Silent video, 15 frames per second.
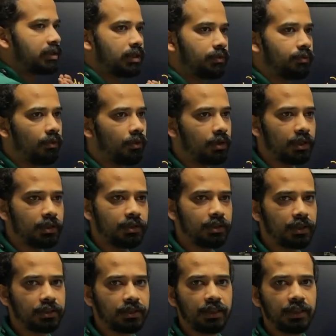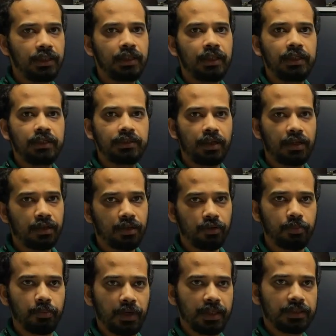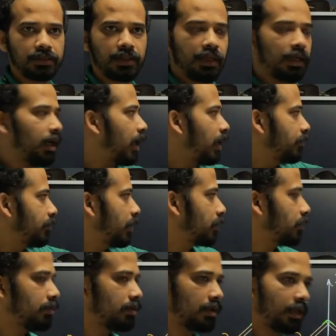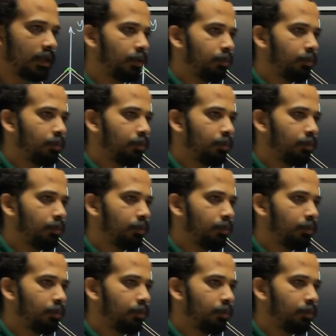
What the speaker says: is focused at the center of mass, and we are going to write the